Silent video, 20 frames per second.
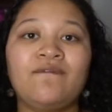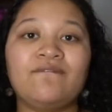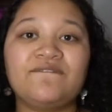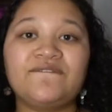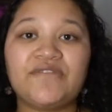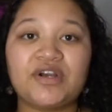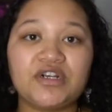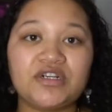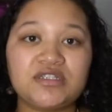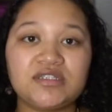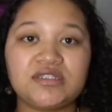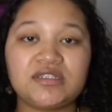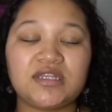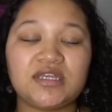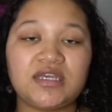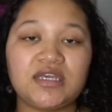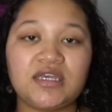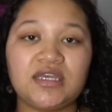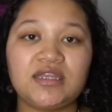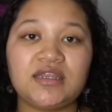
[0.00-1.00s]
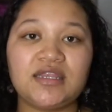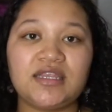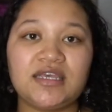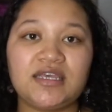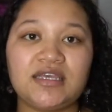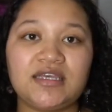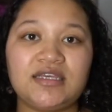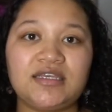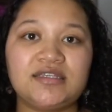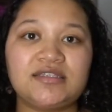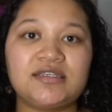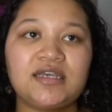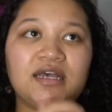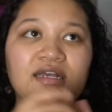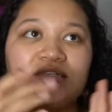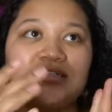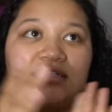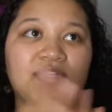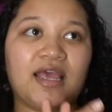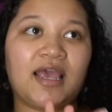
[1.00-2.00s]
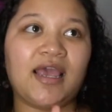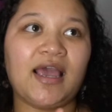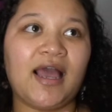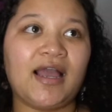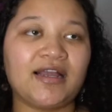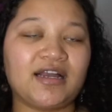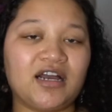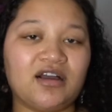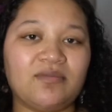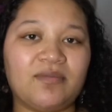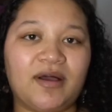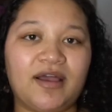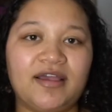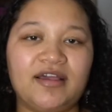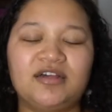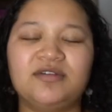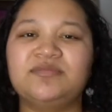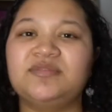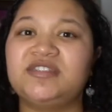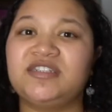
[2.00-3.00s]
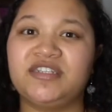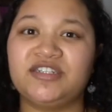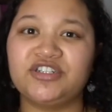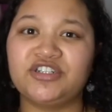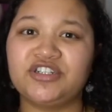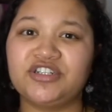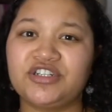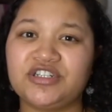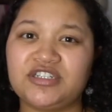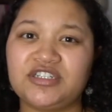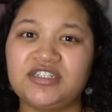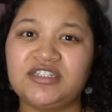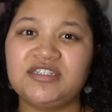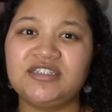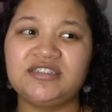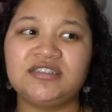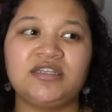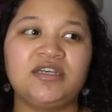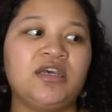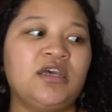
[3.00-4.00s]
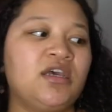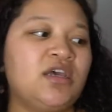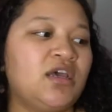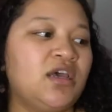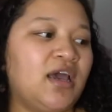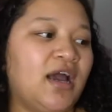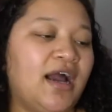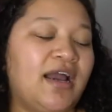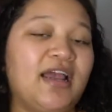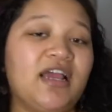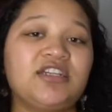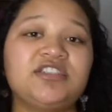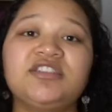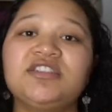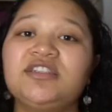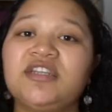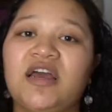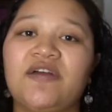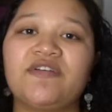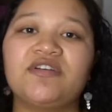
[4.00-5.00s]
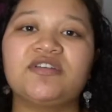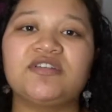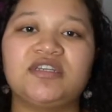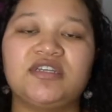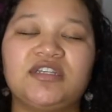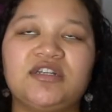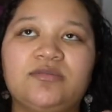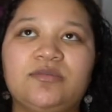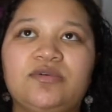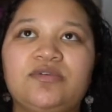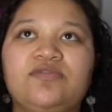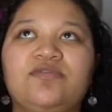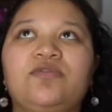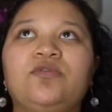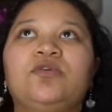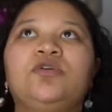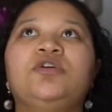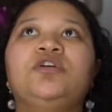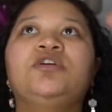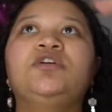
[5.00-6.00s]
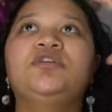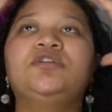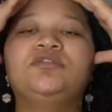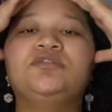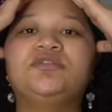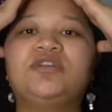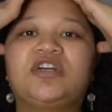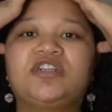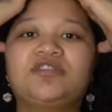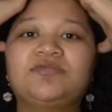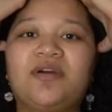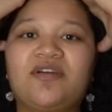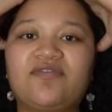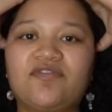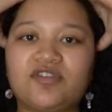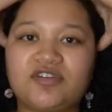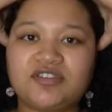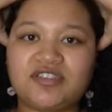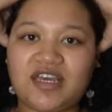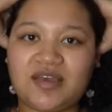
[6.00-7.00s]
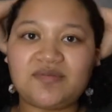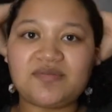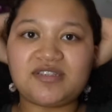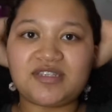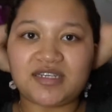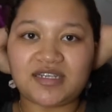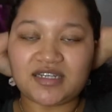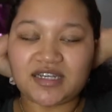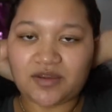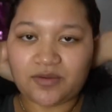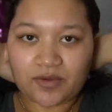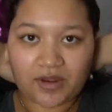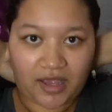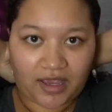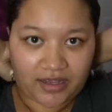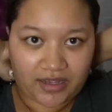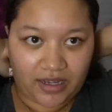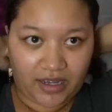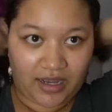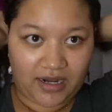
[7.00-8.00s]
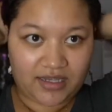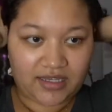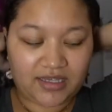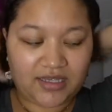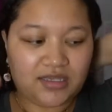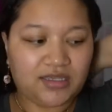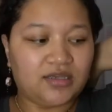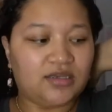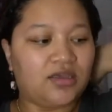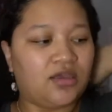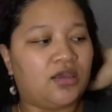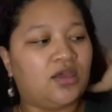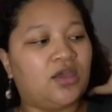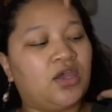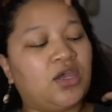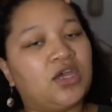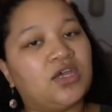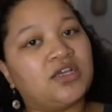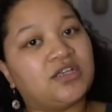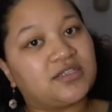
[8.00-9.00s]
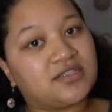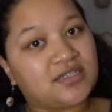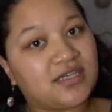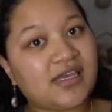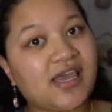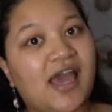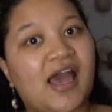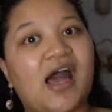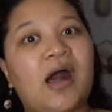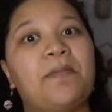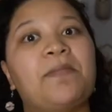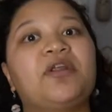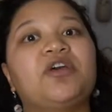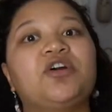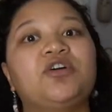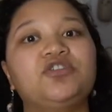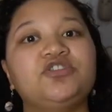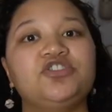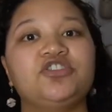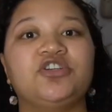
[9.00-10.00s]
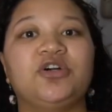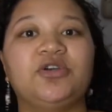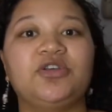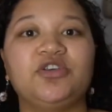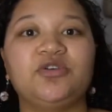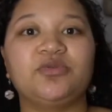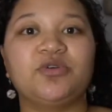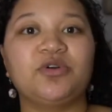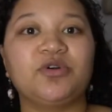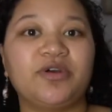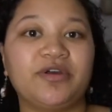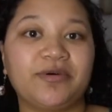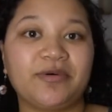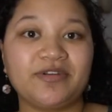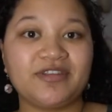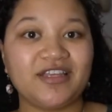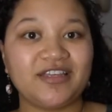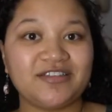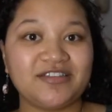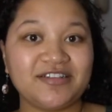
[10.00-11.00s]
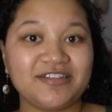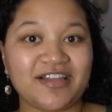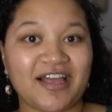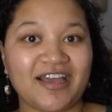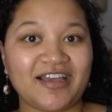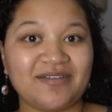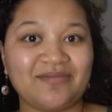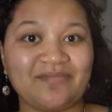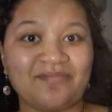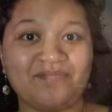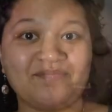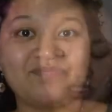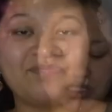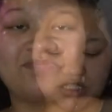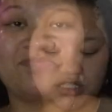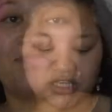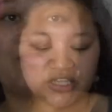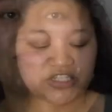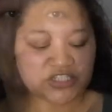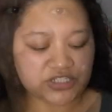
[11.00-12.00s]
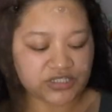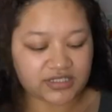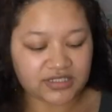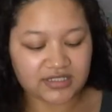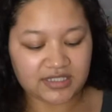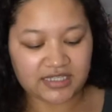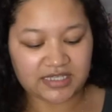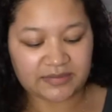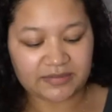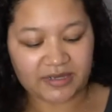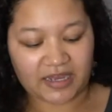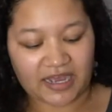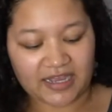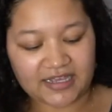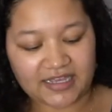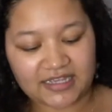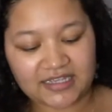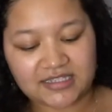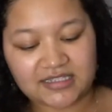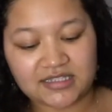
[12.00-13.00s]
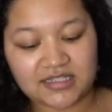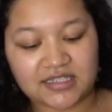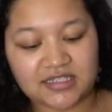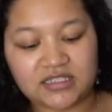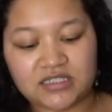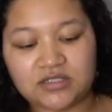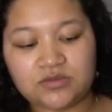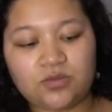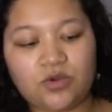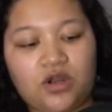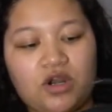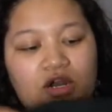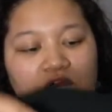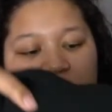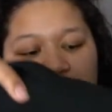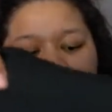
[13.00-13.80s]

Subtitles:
first thing is today I got my senior hoodies. I actually never seen them before. This was actually my first time seeing it when I got it. So yeah, I'm gonna go show you real quick what they look like. So I think you guys should see, but I guess this is what our